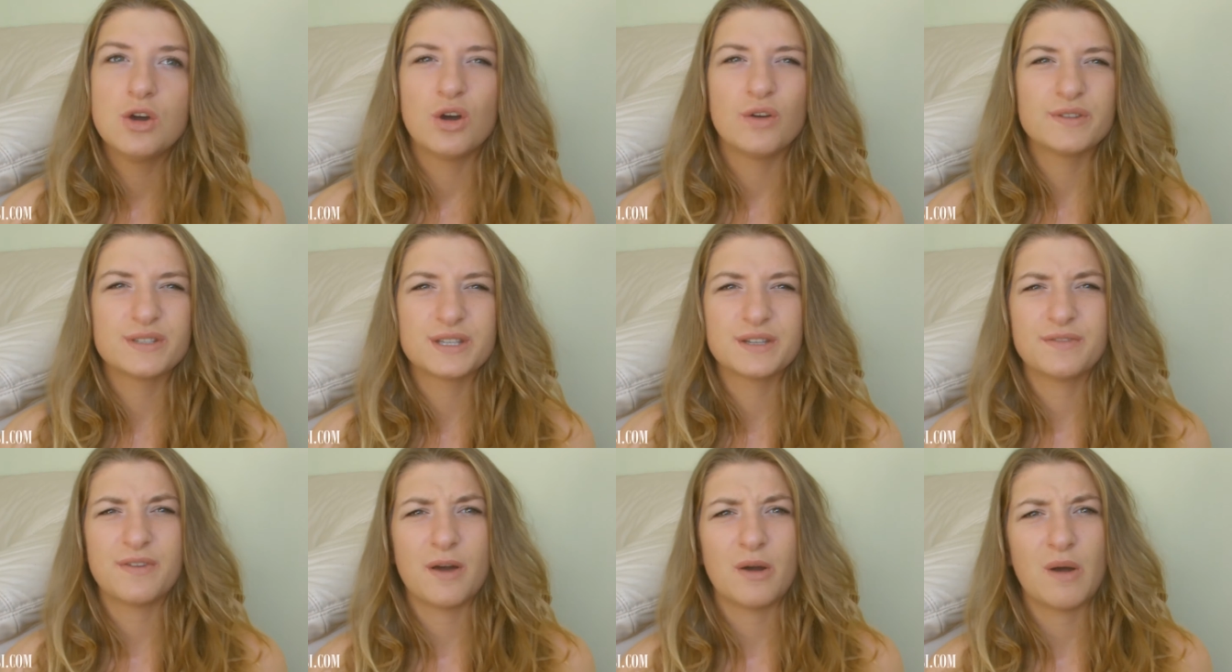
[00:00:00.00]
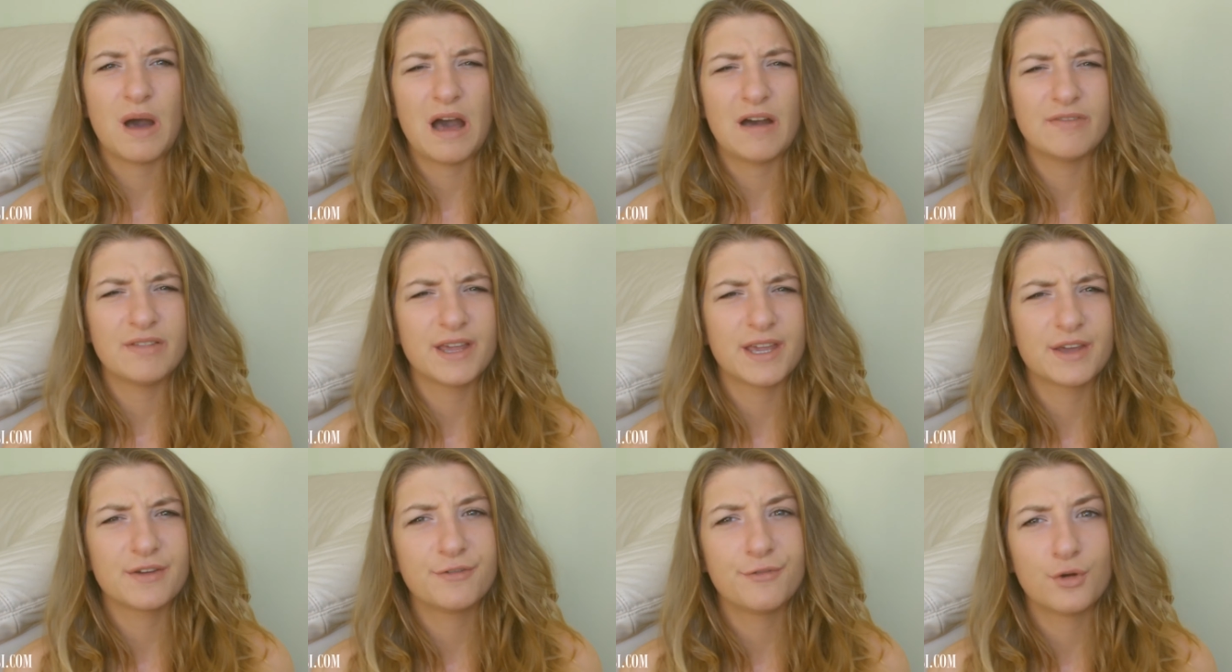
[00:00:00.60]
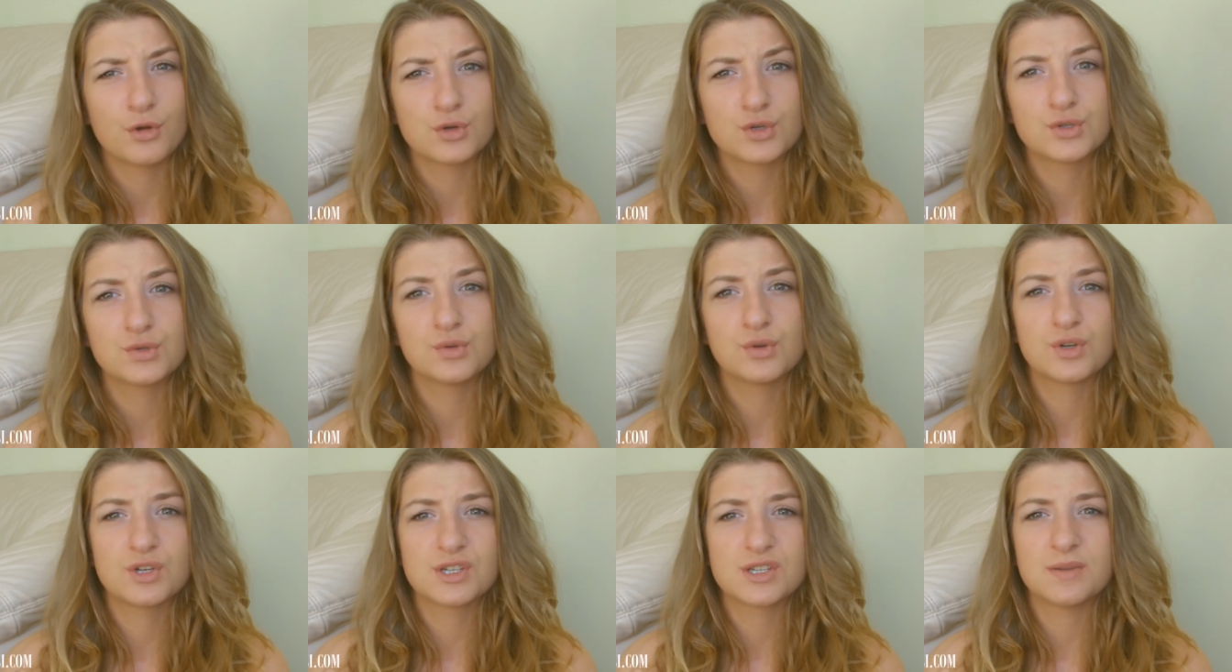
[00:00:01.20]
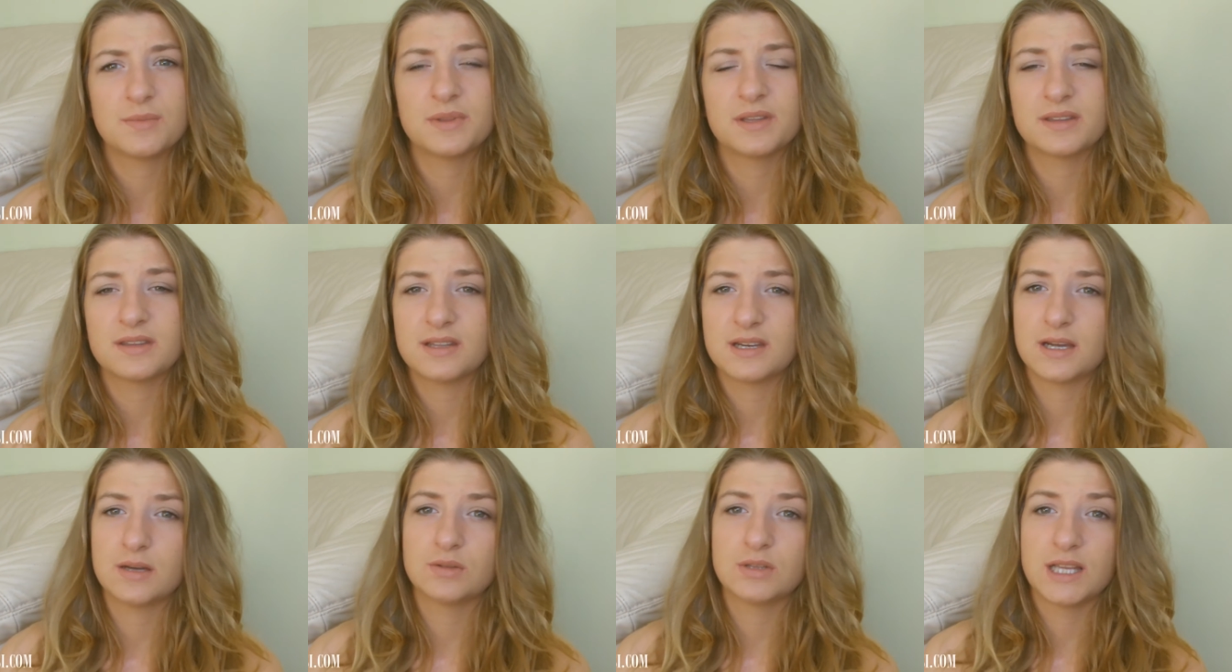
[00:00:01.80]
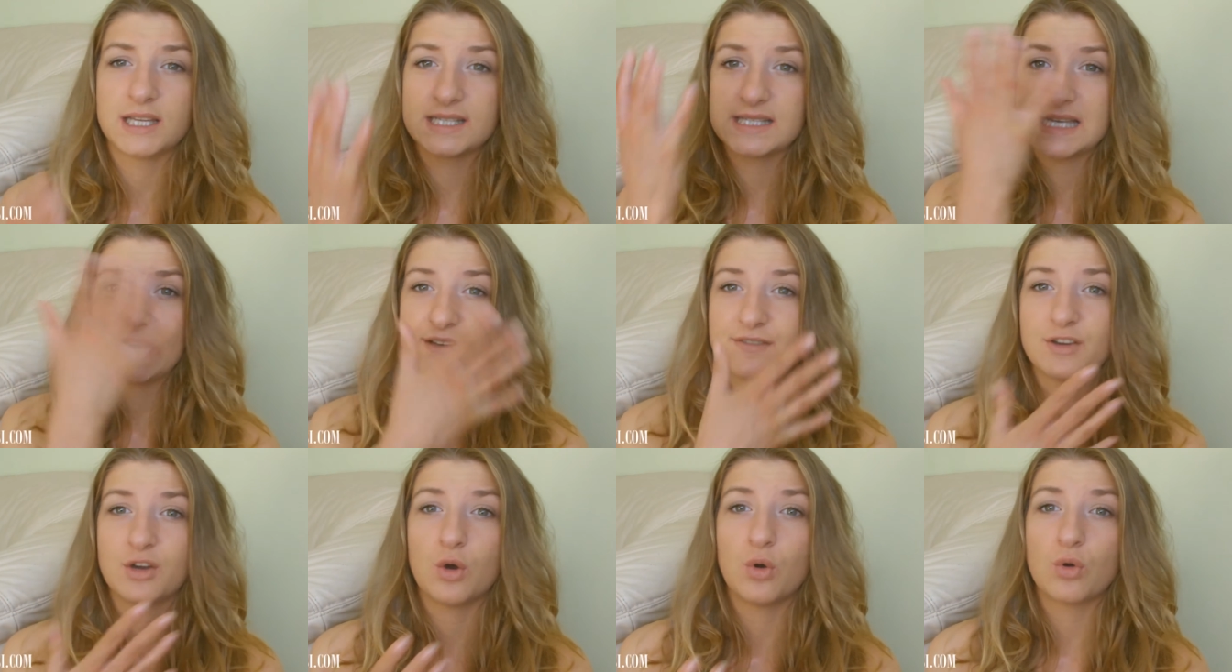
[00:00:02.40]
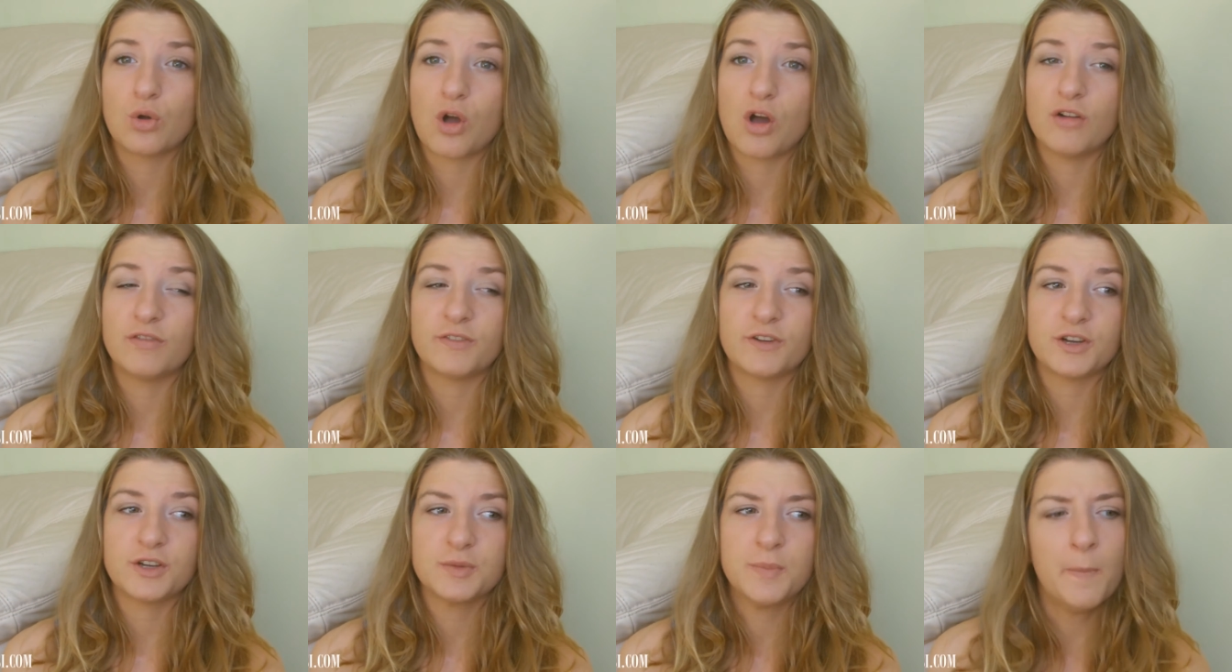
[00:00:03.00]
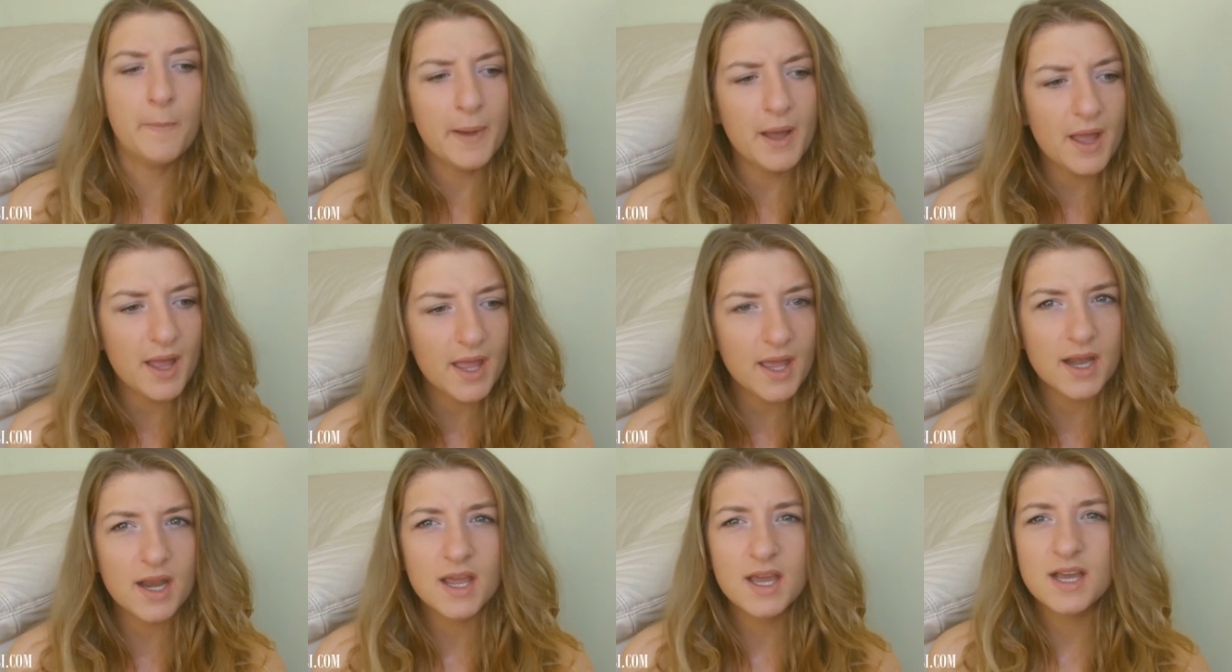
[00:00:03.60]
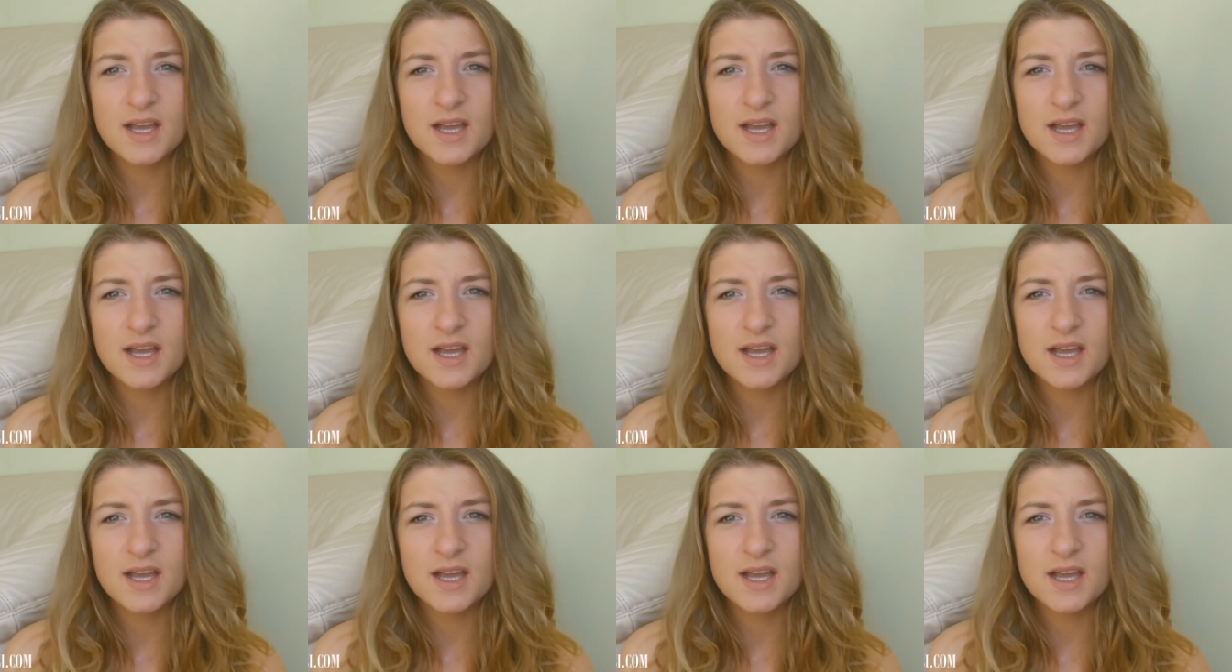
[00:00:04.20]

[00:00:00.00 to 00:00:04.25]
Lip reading: Obviously, if I will have like a photo shoot or something, then I would like to have it all covered. But